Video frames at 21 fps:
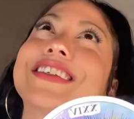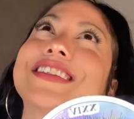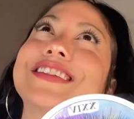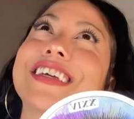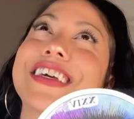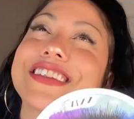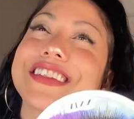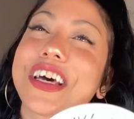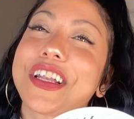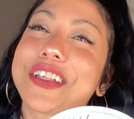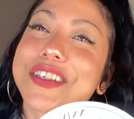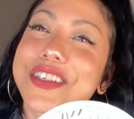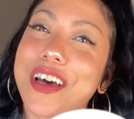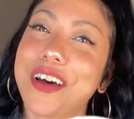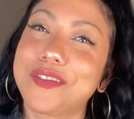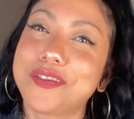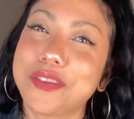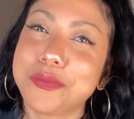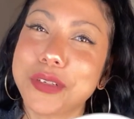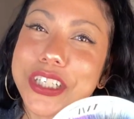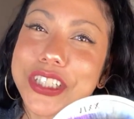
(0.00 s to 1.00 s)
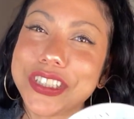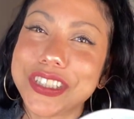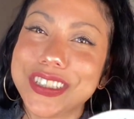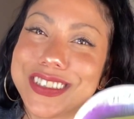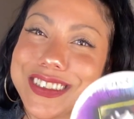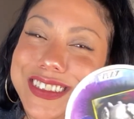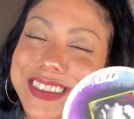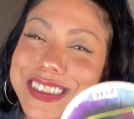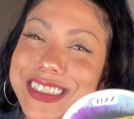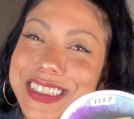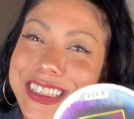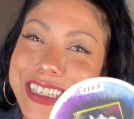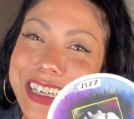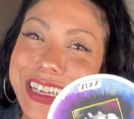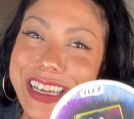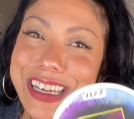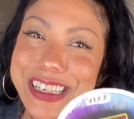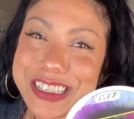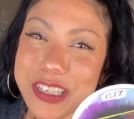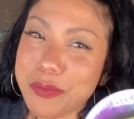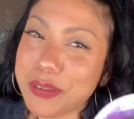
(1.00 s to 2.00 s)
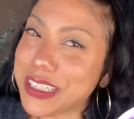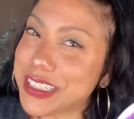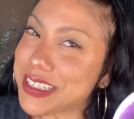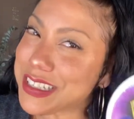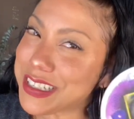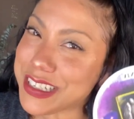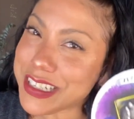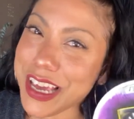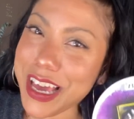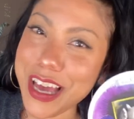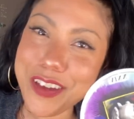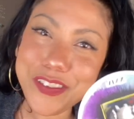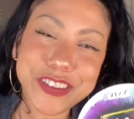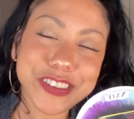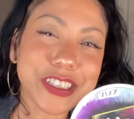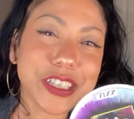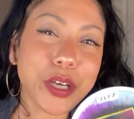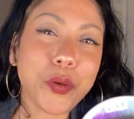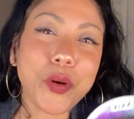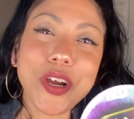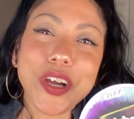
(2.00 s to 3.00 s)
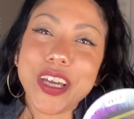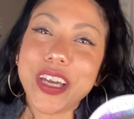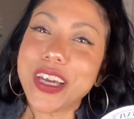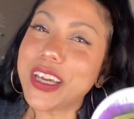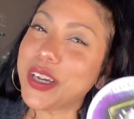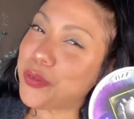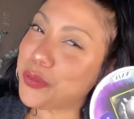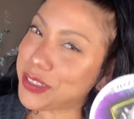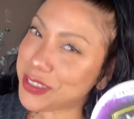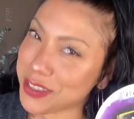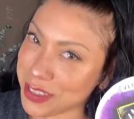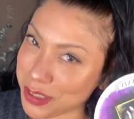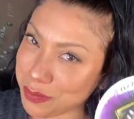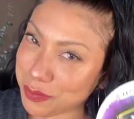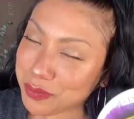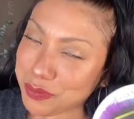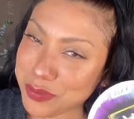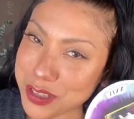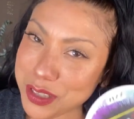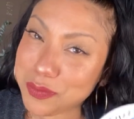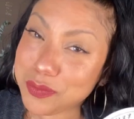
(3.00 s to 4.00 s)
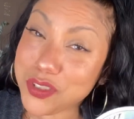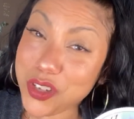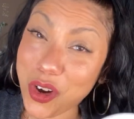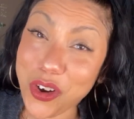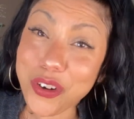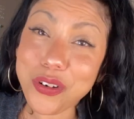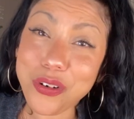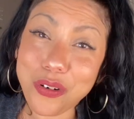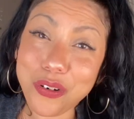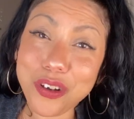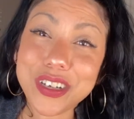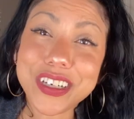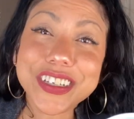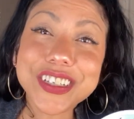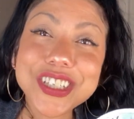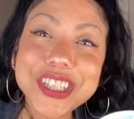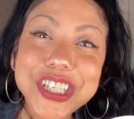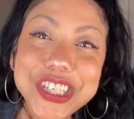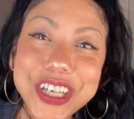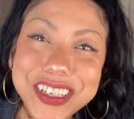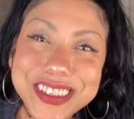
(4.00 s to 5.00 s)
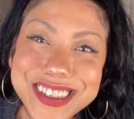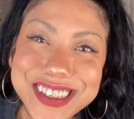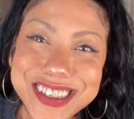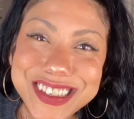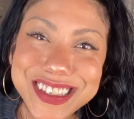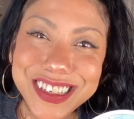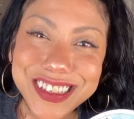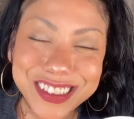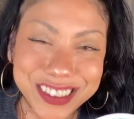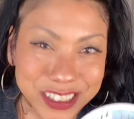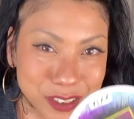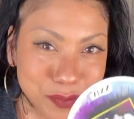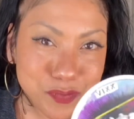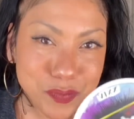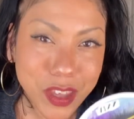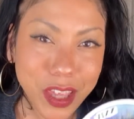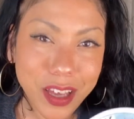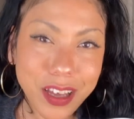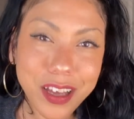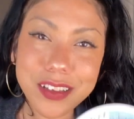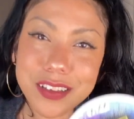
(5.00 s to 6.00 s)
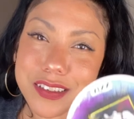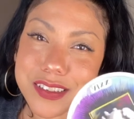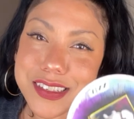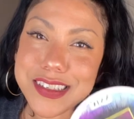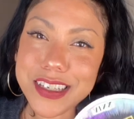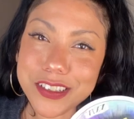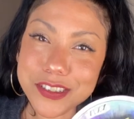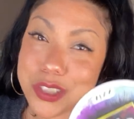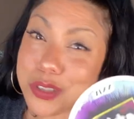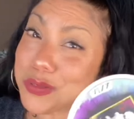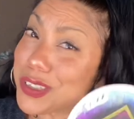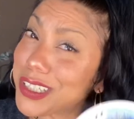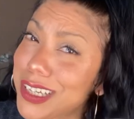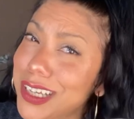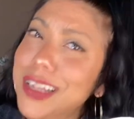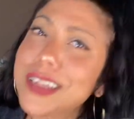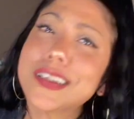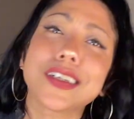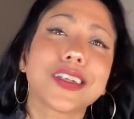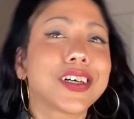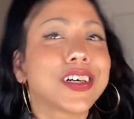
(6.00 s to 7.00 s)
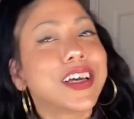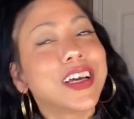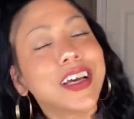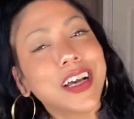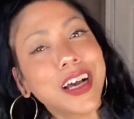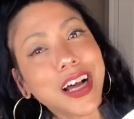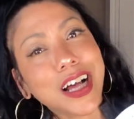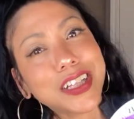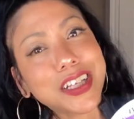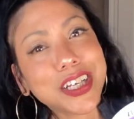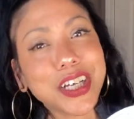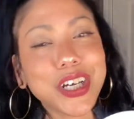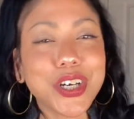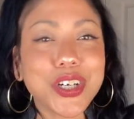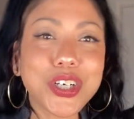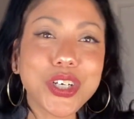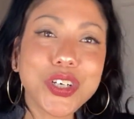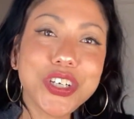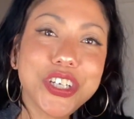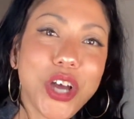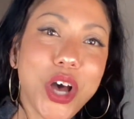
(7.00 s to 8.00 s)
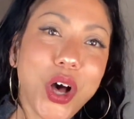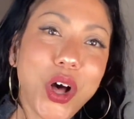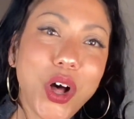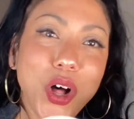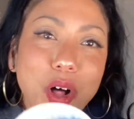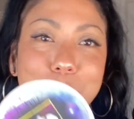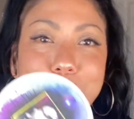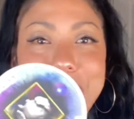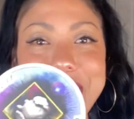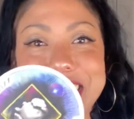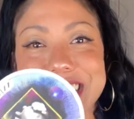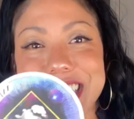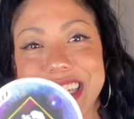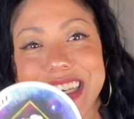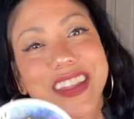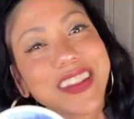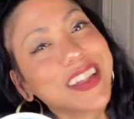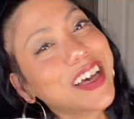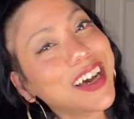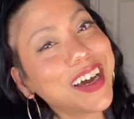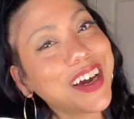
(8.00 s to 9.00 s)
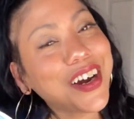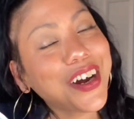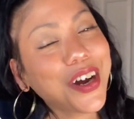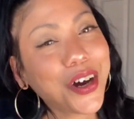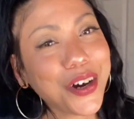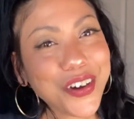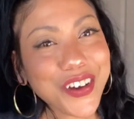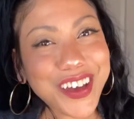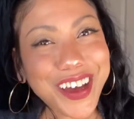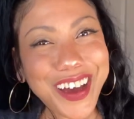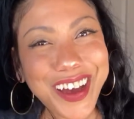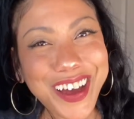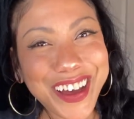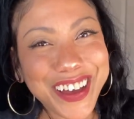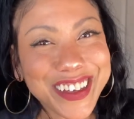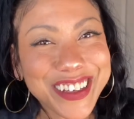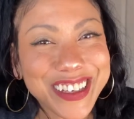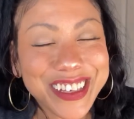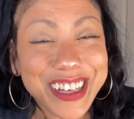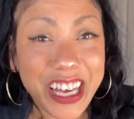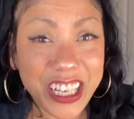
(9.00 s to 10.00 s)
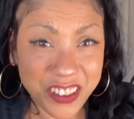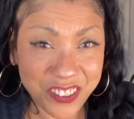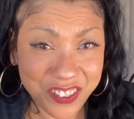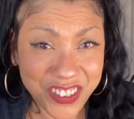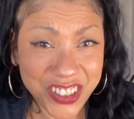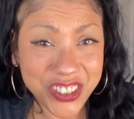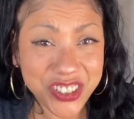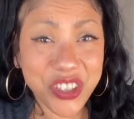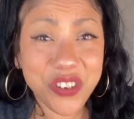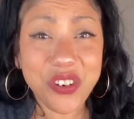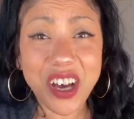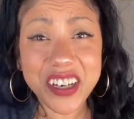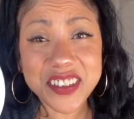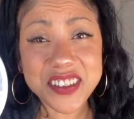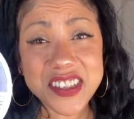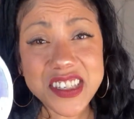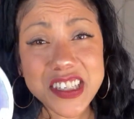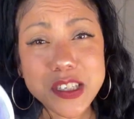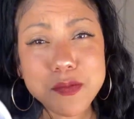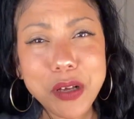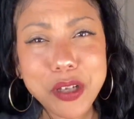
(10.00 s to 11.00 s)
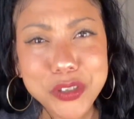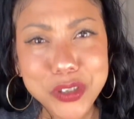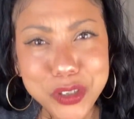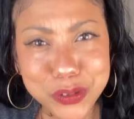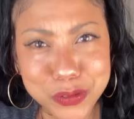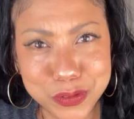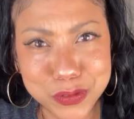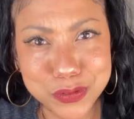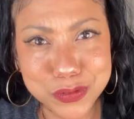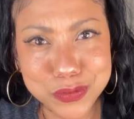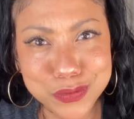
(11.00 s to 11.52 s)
Take that as confirmation. Somebody's definitely working with some dark orishas. Yeah, a little Santeria, a little Creole mixing in there. Oh yeah, I can feel you. I can smell you.